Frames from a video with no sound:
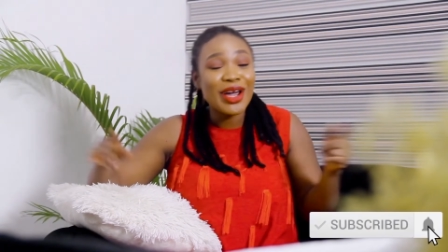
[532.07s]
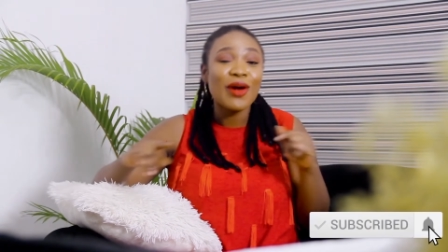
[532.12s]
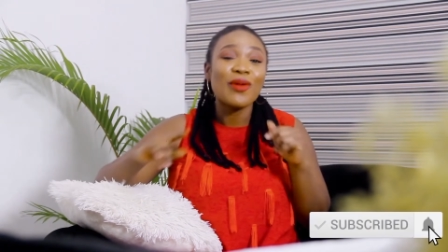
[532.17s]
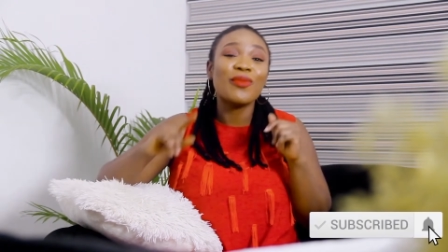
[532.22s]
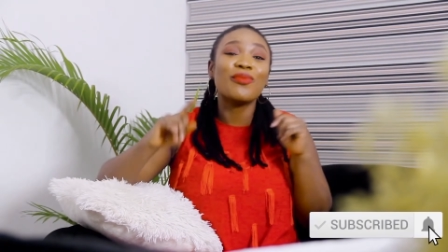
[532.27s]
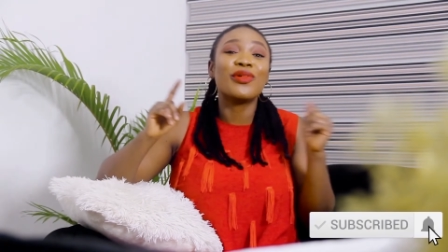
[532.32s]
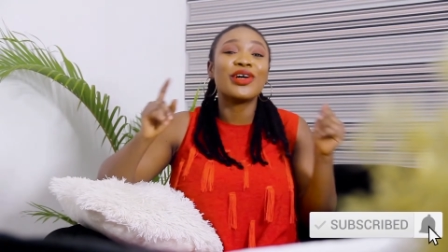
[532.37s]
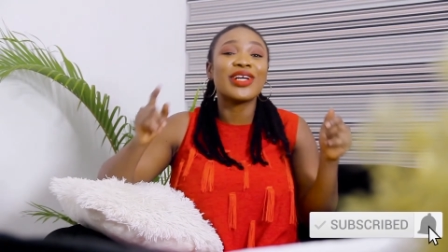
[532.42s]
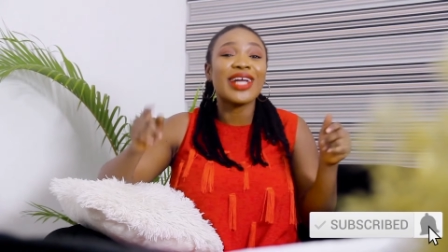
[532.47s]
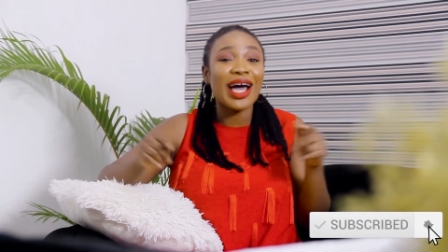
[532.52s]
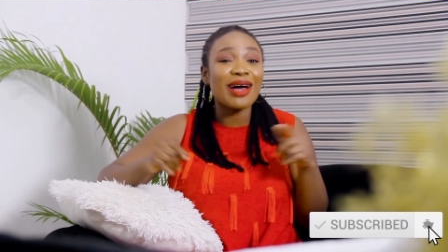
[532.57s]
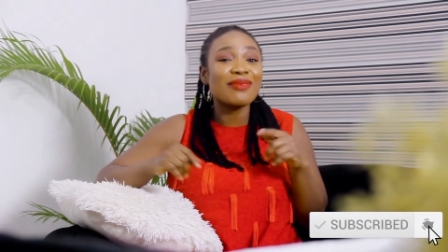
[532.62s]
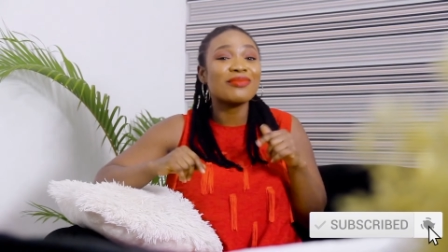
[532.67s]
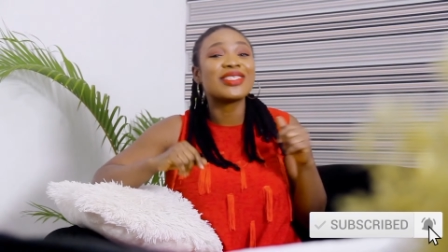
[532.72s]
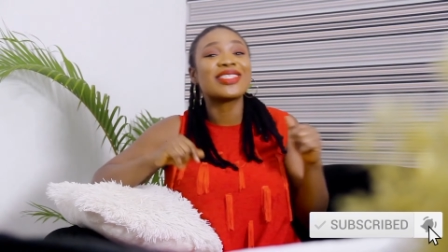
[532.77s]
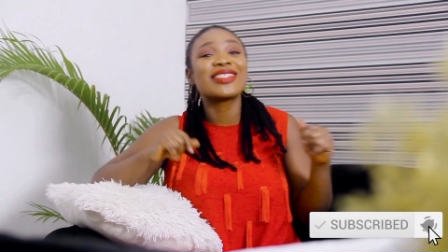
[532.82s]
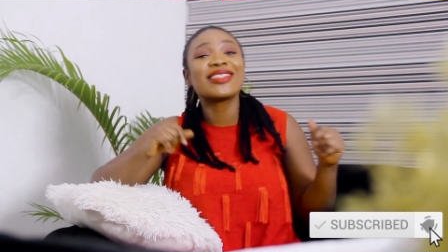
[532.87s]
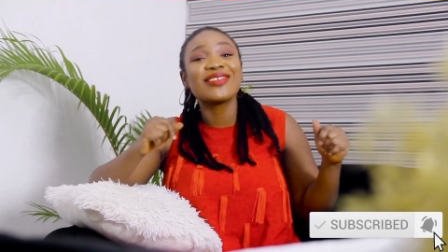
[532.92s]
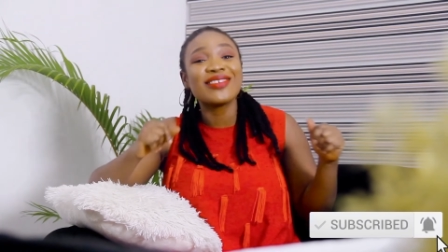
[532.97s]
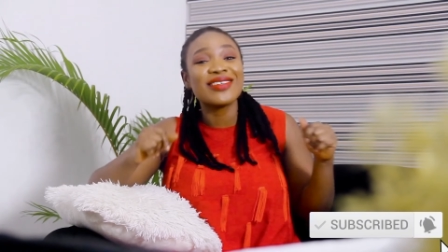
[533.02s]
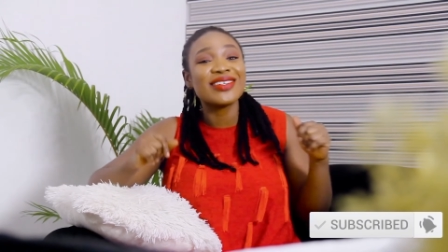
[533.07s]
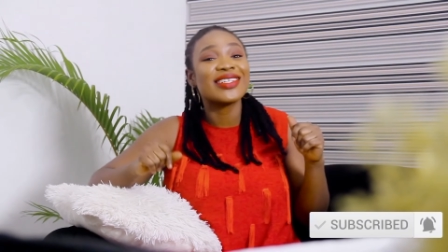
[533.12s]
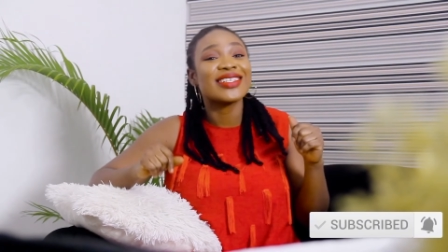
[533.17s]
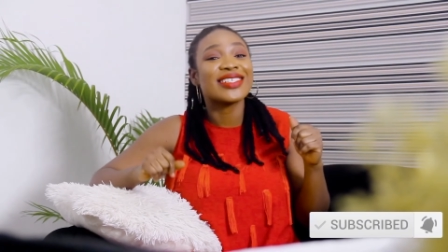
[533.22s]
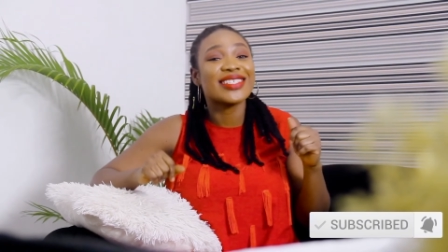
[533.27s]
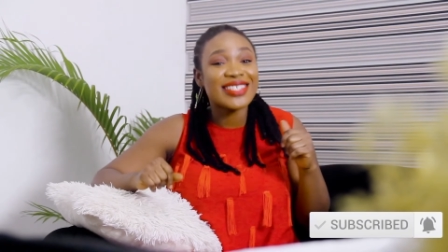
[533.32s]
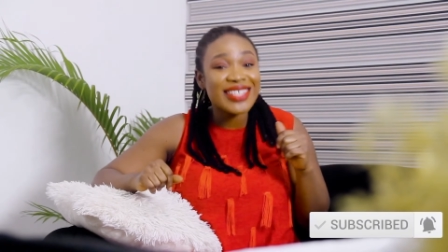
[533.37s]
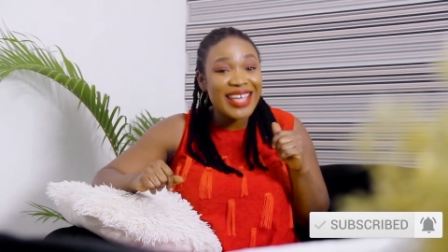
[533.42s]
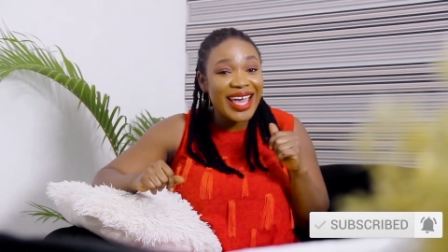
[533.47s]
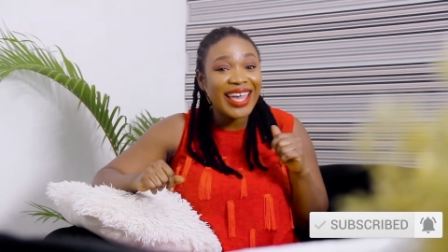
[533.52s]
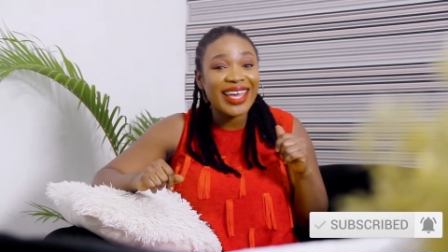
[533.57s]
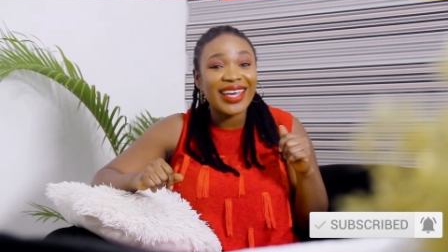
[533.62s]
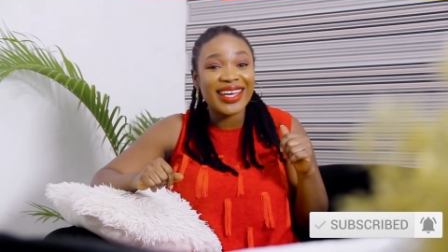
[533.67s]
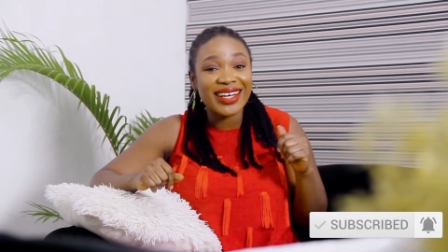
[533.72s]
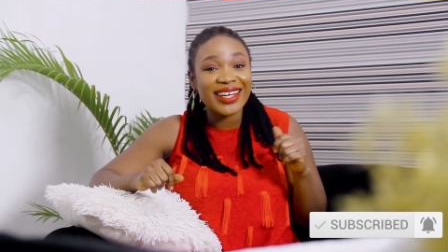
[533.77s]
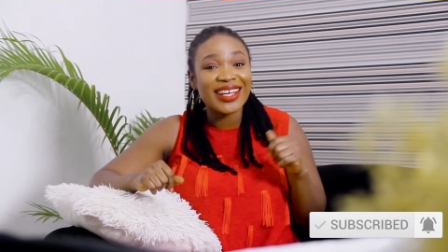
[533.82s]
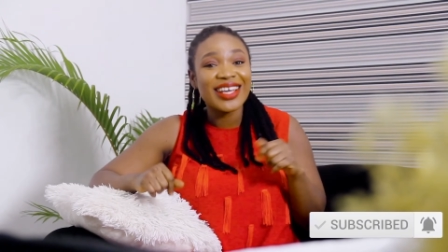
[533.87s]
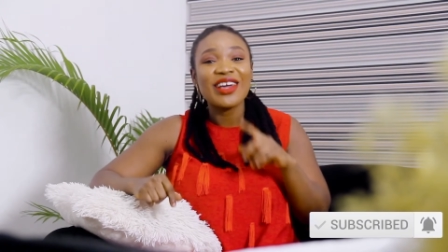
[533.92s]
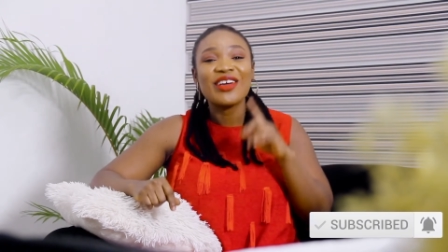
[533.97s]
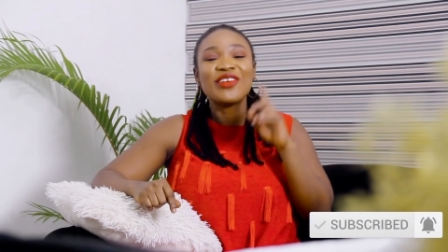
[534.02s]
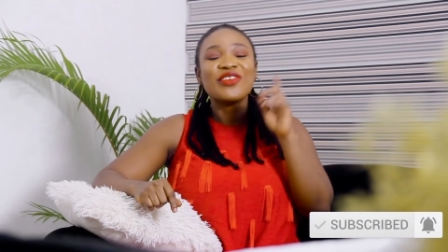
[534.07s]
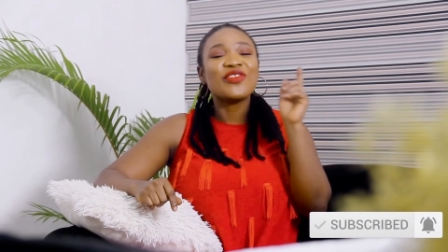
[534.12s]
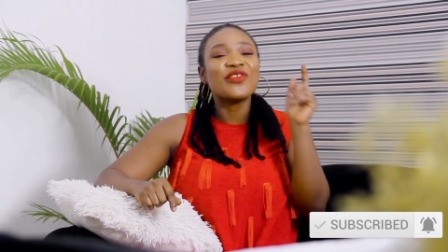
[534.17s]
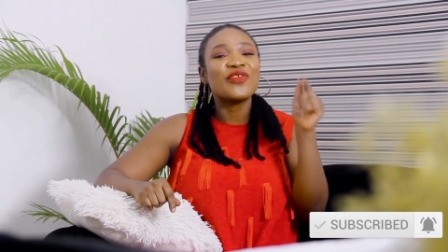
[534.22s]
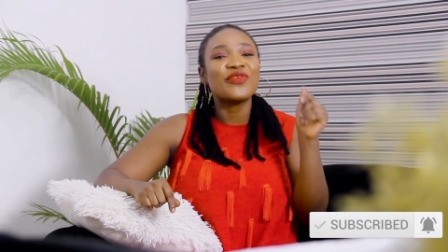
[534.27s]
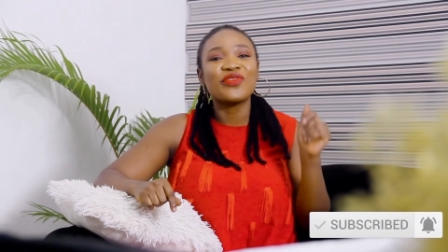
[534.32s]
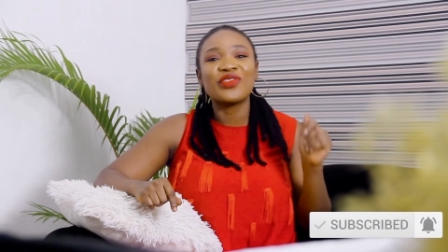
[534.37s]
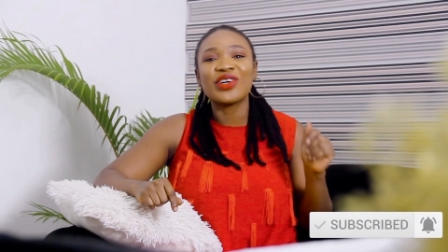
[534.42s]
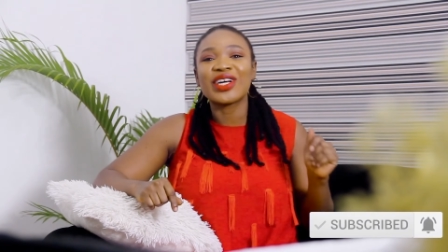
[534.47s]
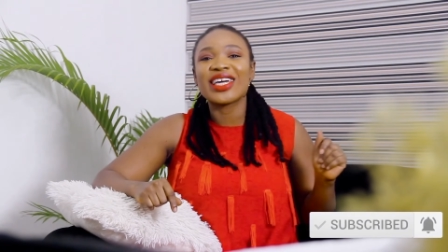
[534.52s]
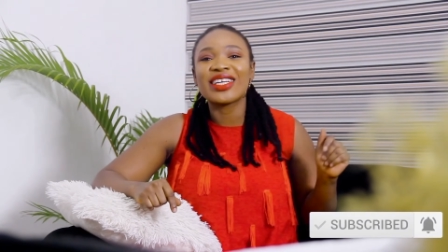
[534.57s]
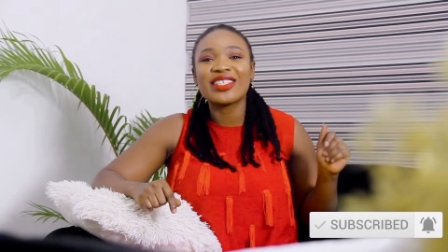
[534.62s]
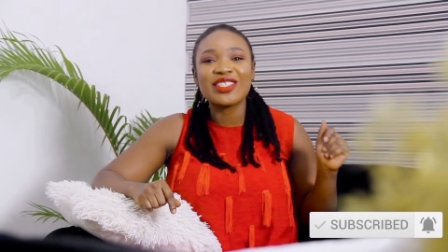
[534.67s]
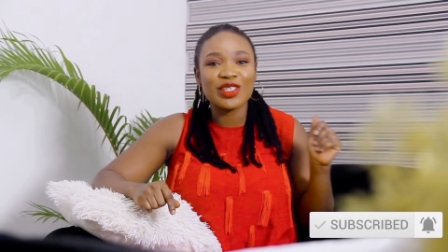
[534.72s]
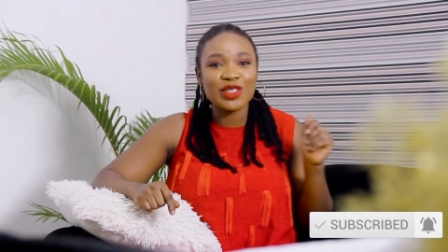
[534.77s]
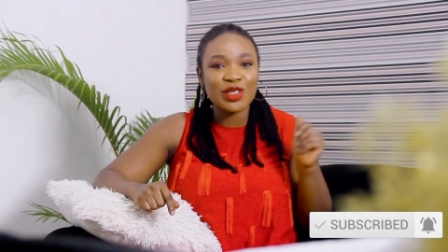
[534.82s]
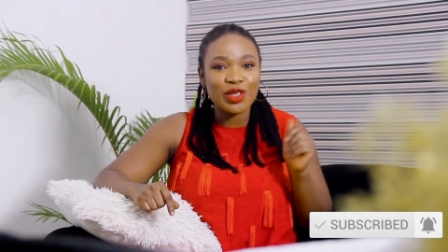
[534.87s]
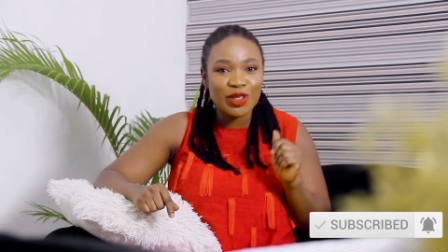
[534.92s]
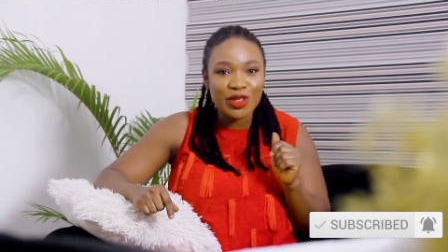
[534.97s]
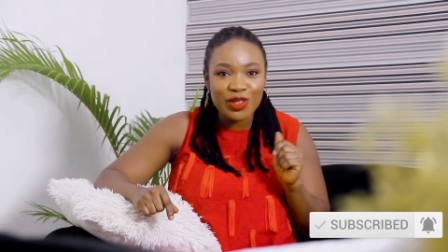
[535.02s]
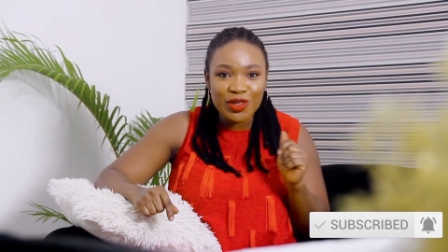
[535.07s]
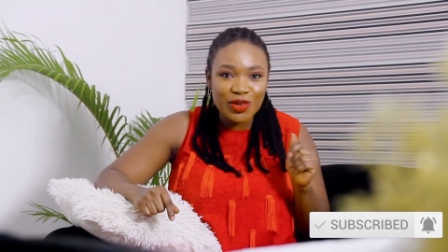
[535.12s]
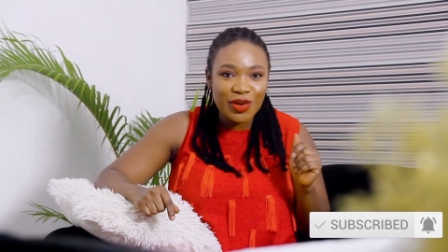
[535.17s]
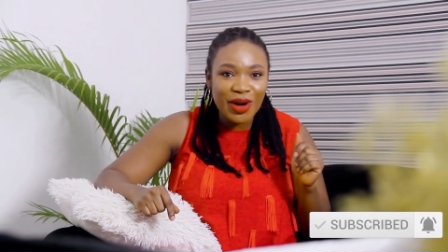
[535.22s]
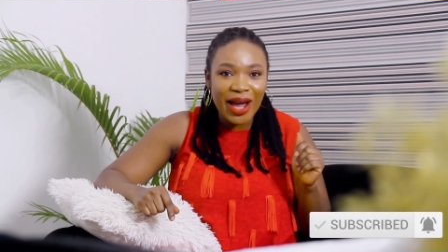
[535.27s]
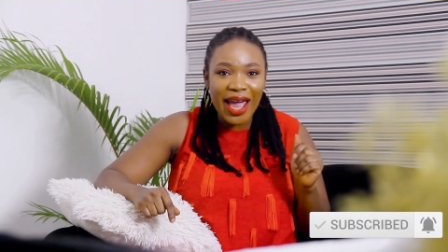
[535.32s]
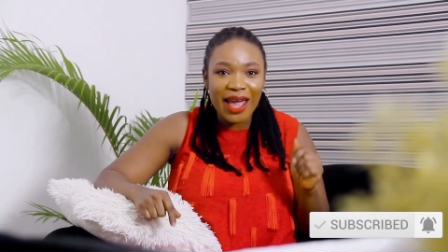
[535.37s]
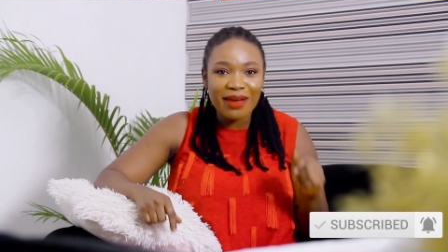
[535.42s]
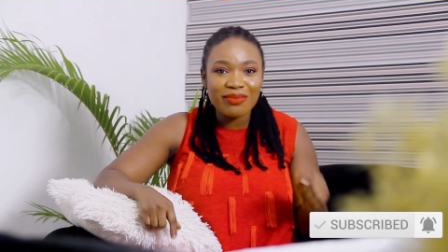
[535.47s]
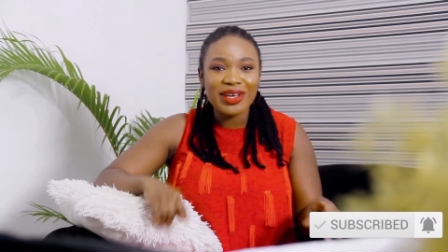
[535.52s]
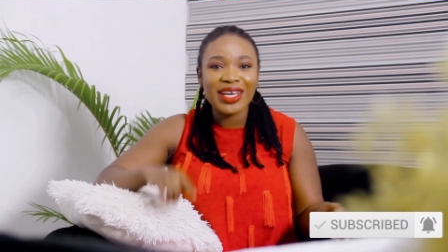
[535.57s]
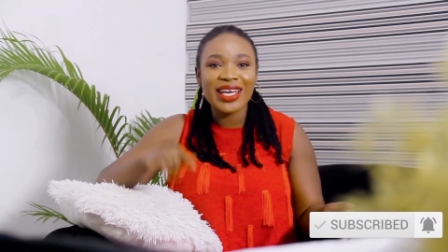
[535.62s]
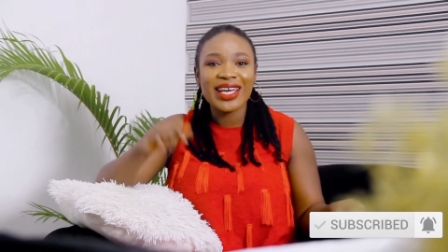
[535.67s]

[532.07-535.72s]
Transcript: But I'm still gonna say it. Don't forget to subscribe.